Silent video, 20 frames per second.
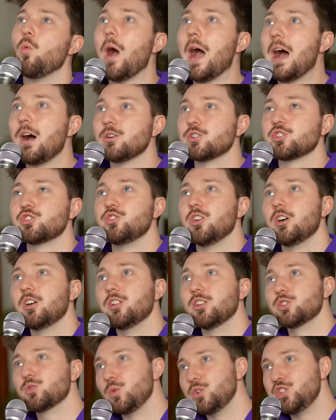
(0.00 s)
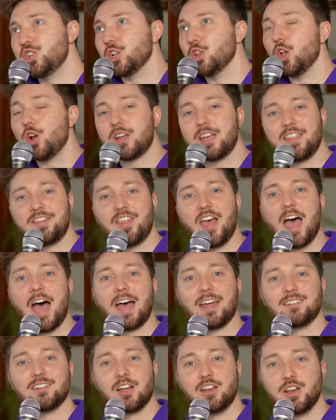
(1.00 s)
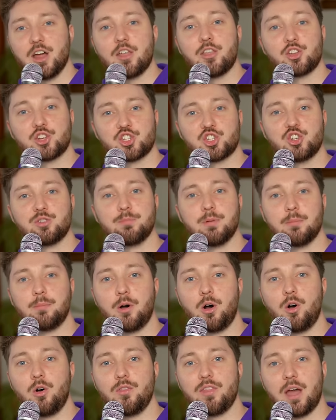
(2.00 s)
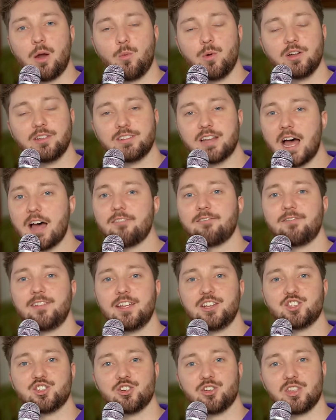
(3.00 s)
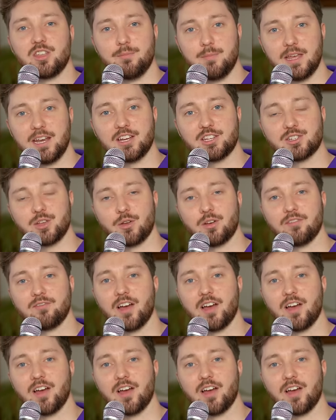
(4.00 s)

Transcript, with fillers: Wow, strugglers, would you look at that? Another Super Bowl that will not feature the Minnesota